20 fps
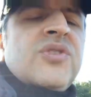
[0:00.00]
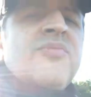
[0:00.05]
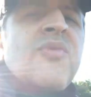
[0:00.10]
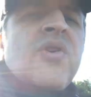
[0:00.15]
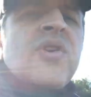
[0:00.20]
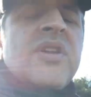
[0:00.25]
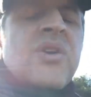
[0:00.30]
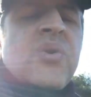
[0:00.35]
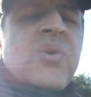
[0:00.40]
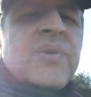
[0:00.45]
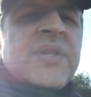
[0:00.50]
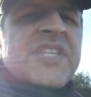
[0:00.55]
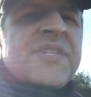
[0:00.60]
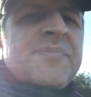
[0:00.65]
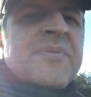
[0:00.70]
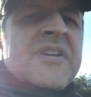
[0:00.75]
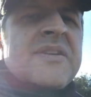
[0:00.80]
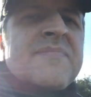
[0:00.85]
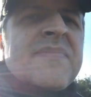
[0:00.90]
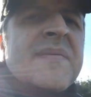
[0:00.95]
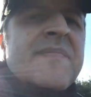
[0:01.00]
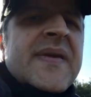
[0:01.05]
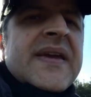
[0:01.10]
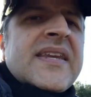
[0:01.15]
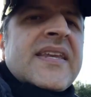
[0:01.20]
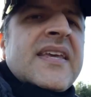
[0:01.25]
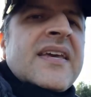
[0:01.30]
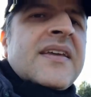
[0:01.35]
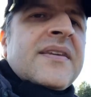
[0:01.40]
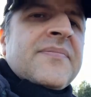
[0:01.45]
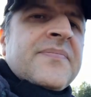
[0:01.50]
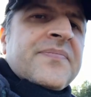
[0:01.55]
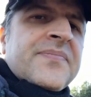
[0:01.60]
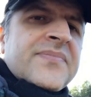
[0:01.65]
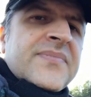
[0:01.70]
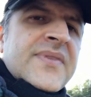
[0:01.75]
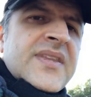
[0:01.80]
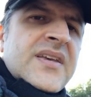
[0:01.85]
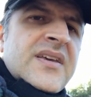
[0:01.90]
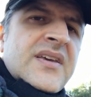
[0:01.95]
Good Morning, Holy Spirit by Benny Hinn.
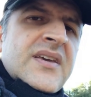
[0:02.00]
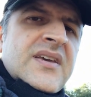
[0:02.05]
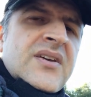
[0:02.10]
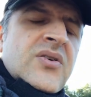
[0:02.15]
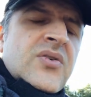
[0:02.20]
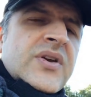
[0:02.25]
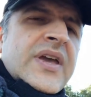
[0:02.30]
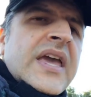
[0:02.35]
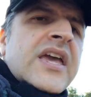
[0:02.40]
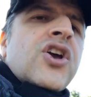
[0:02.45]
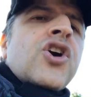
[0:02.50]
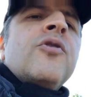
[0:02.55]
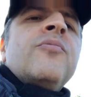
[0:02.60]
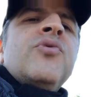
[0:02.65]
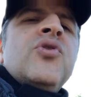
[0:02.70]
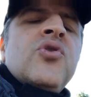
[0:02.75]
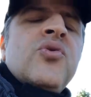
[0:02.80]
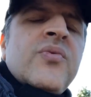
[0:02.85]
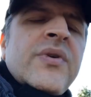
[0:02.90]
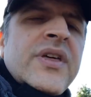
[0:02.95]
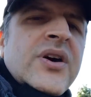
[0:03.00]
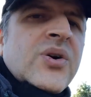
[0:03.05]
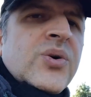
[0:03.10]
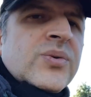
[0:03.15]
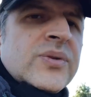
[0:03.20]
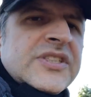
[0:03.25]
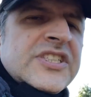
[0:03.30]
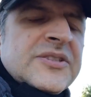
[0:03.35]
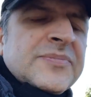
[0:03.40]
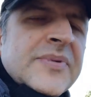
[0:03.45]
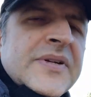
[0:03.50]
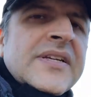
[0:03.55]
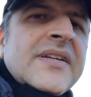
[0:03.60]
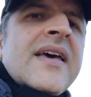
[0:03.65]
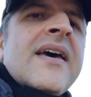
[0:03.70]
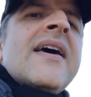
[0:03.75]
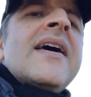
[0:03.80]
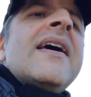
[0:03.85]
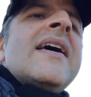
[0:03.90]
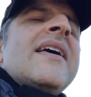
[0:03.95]
Okay, commune with the Holy
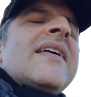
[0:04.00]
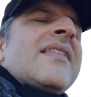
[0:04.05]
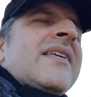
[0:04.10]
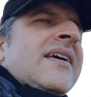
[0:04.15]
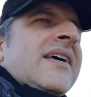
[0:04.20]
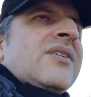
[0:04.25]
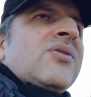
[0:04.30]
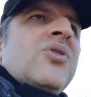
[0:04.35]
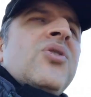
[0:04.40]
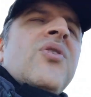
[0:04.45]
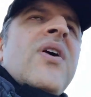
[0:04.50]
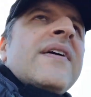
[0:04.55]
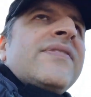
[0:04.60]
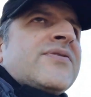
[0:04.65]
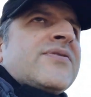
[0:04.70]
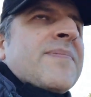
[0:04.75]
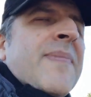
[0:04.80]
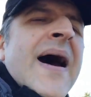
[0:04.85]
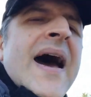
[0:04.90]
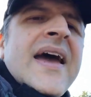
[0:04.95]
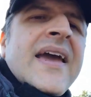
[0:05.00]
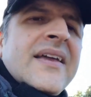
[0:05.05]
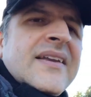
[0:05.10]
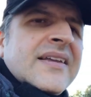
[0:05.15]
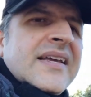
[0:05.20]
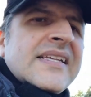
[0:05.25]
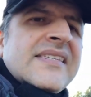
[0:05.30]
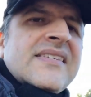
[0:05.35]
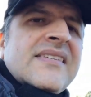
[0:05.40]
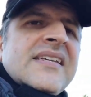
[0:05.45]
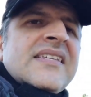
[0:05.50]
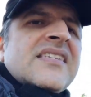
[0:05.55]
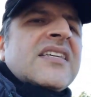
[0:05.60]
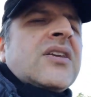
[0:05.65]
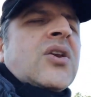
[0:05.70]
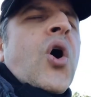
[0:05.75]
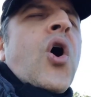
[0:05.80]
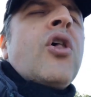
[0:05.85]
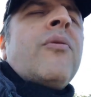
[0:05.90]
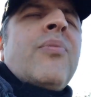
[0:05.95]
Spirit. you don't have to buy it. It's it's
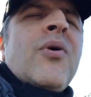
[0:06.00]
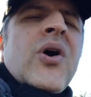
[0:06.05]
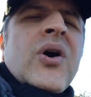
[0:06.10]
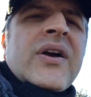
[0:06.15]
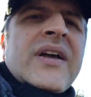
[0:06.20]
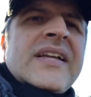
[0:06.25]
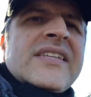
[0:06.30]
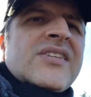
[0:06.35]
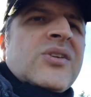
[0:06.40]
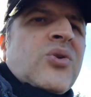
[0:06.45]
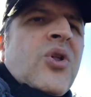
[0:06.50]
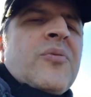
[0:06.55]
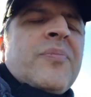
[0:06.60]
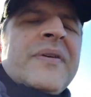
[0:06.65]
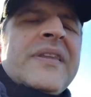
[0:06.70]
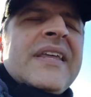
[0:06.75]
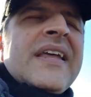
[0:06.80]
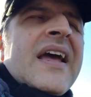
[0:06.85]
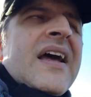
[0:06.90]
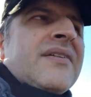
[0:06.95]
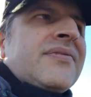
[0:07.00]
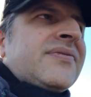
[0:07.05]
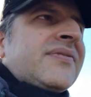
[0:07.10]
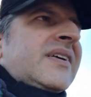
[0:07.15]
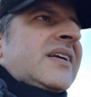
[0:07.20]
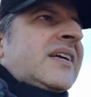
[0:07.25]
an old book. It's an old P D F.